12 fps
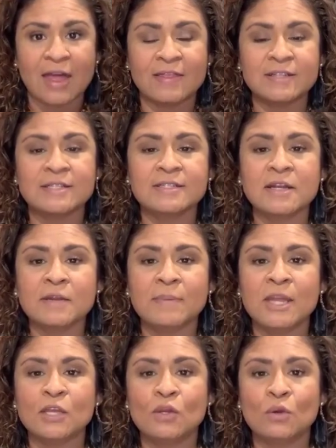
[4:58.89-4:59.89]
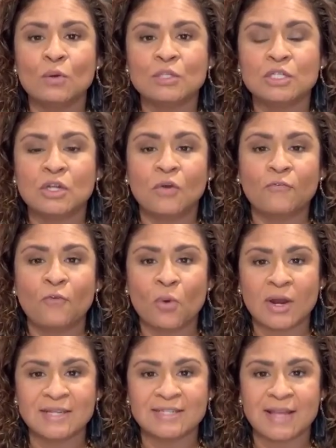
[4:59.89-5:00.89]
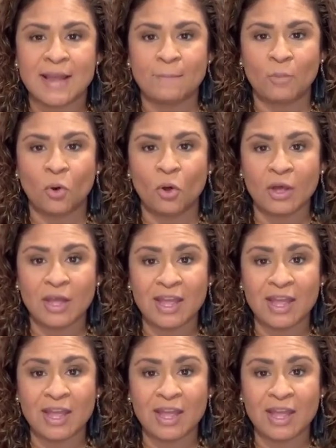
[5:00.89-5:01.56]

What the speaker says: This is going to be used, for example,